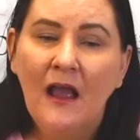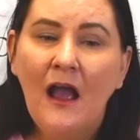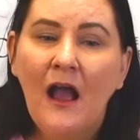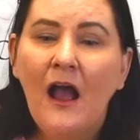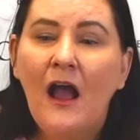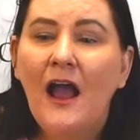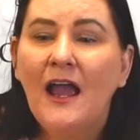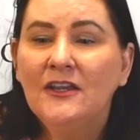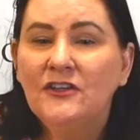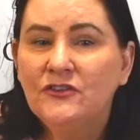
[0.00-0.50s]

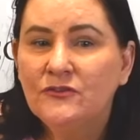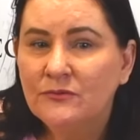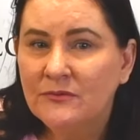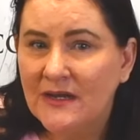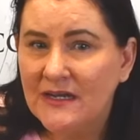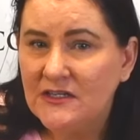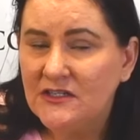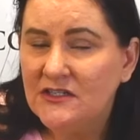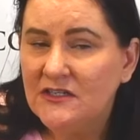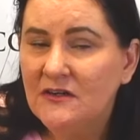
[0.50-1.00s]

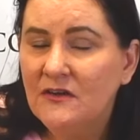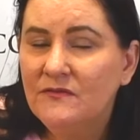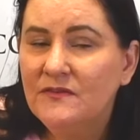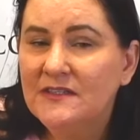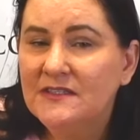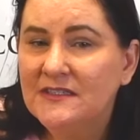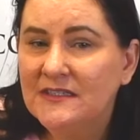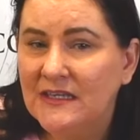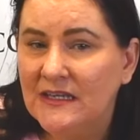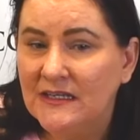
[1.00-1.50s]
Hydration of the
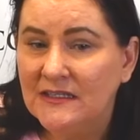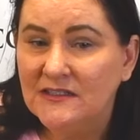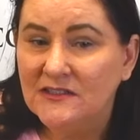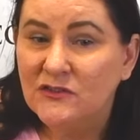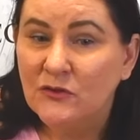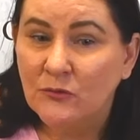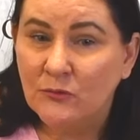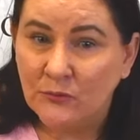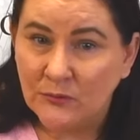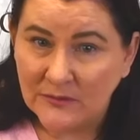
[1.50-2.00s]
skin
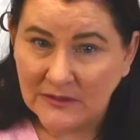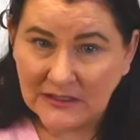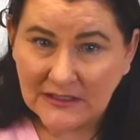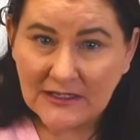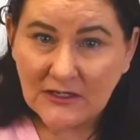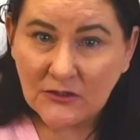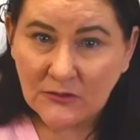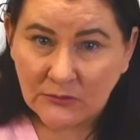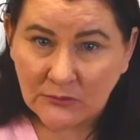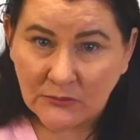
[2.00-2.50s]
is
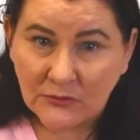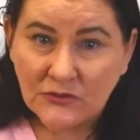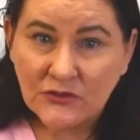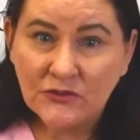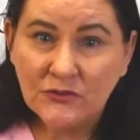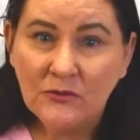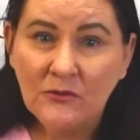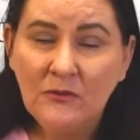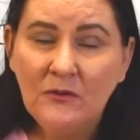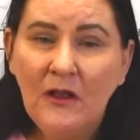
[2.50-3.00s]
really
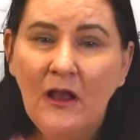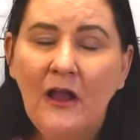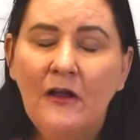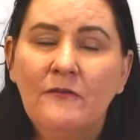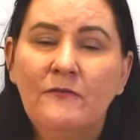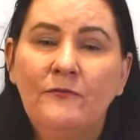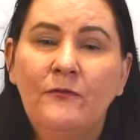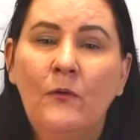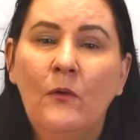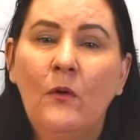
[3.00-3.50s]
crucial
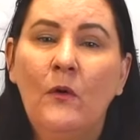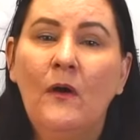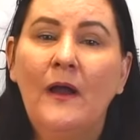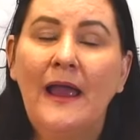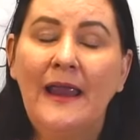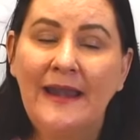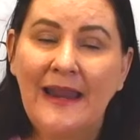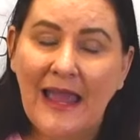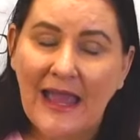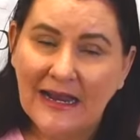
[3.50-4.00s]
for
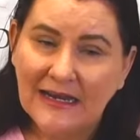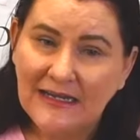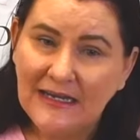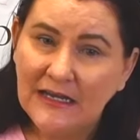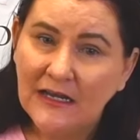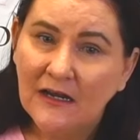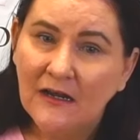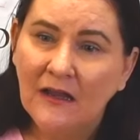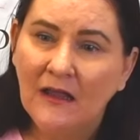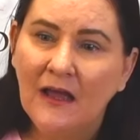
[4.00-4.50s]
an
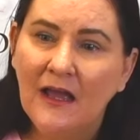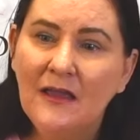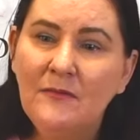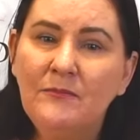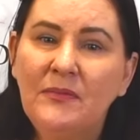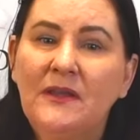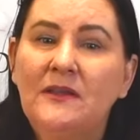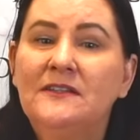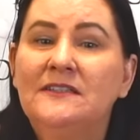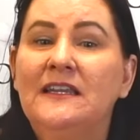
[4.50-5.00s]
acne client,
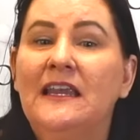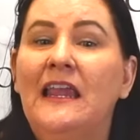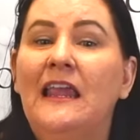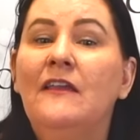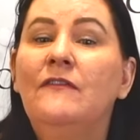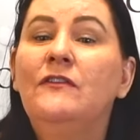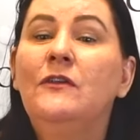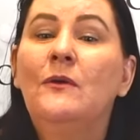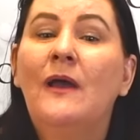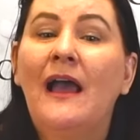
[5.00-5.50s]
because
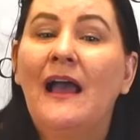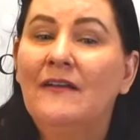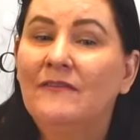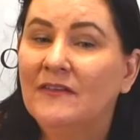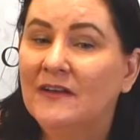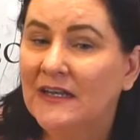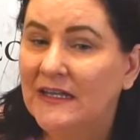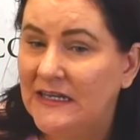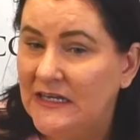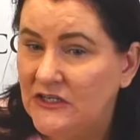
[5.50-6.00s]
if you have
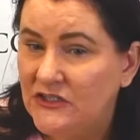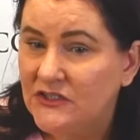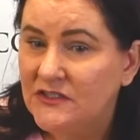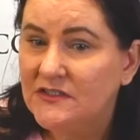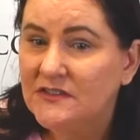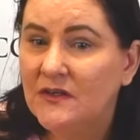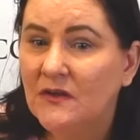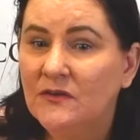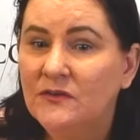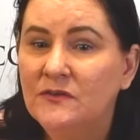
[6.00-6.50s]

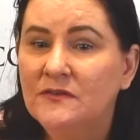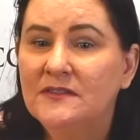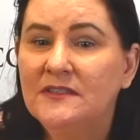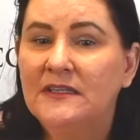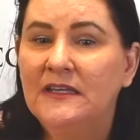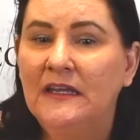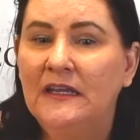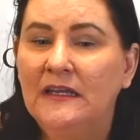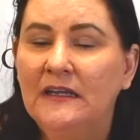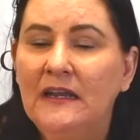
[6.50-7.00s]
lesions on your
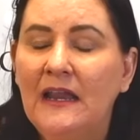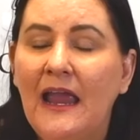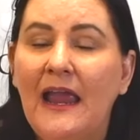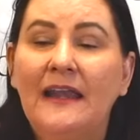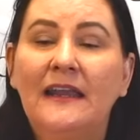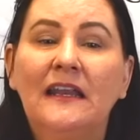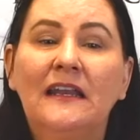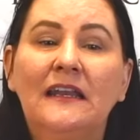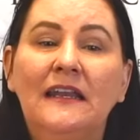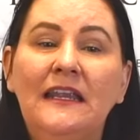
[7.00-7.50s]
skin,
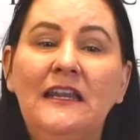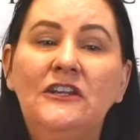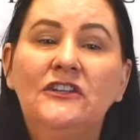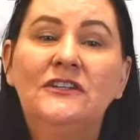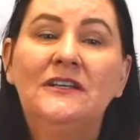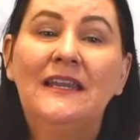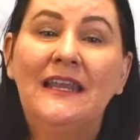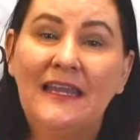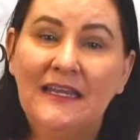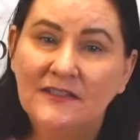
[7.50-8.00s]
and a
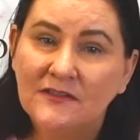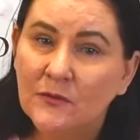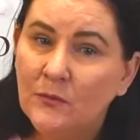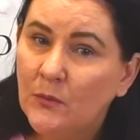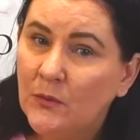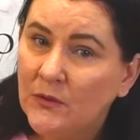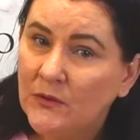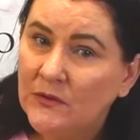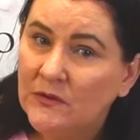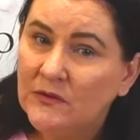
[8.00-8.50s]
lesion is a
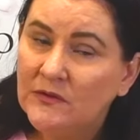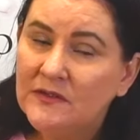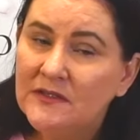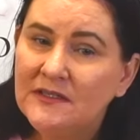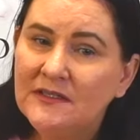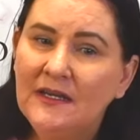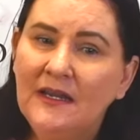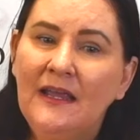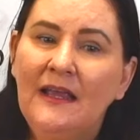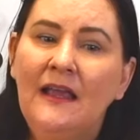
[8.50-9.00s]

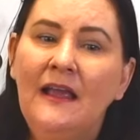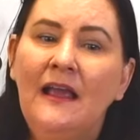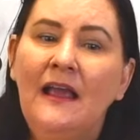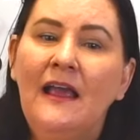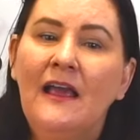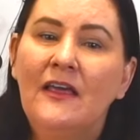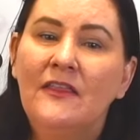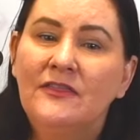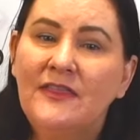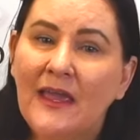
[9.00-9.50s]
wound,
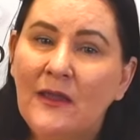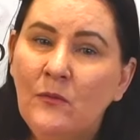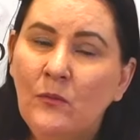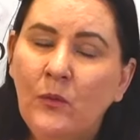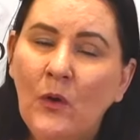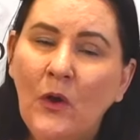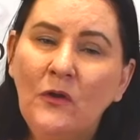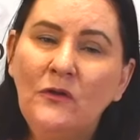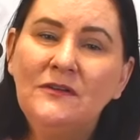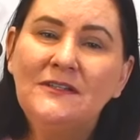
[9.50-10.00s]
they
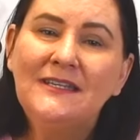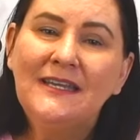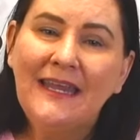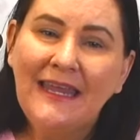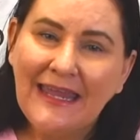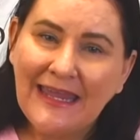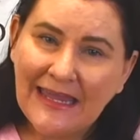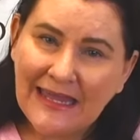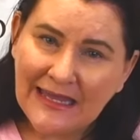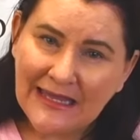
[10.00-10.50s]
won't
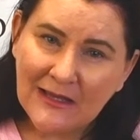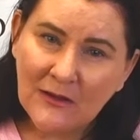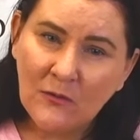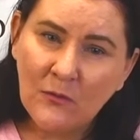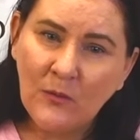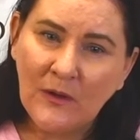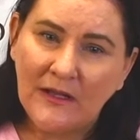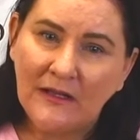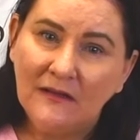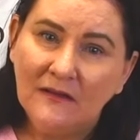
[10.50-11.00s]
heal
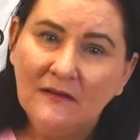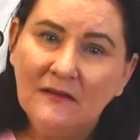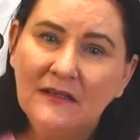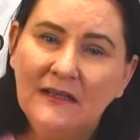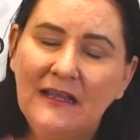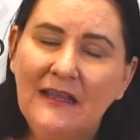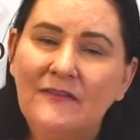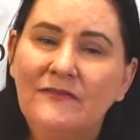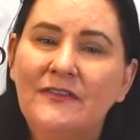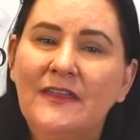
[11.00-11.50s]
well
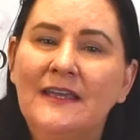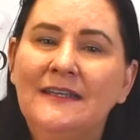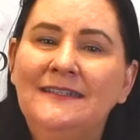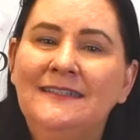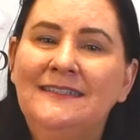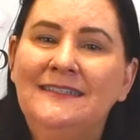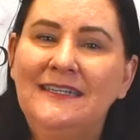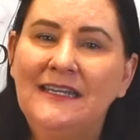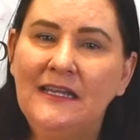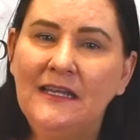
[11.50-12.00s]
if they're
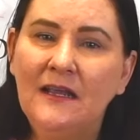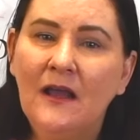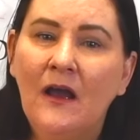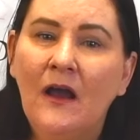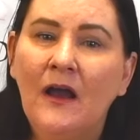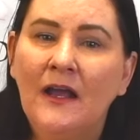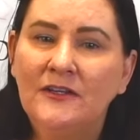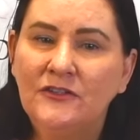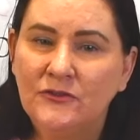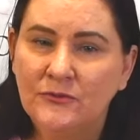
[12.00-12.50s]

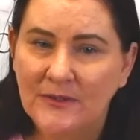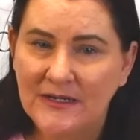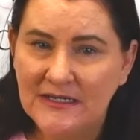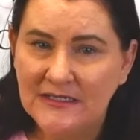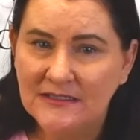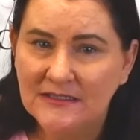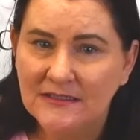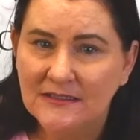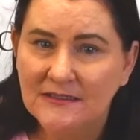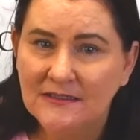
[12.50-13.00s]

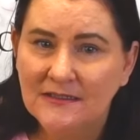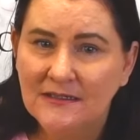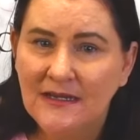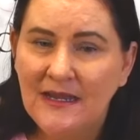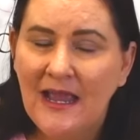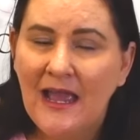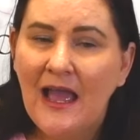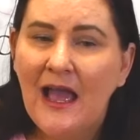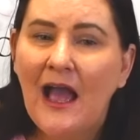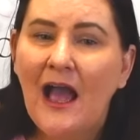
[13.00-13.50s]
dehydrated.
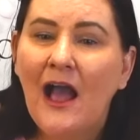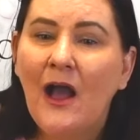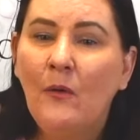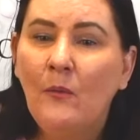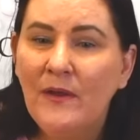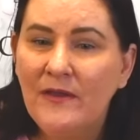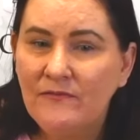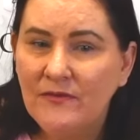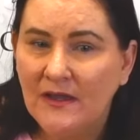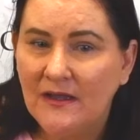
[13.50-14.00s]

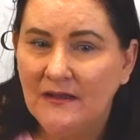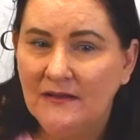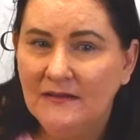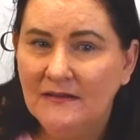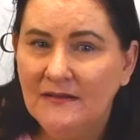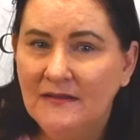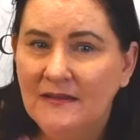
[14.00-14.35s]
However,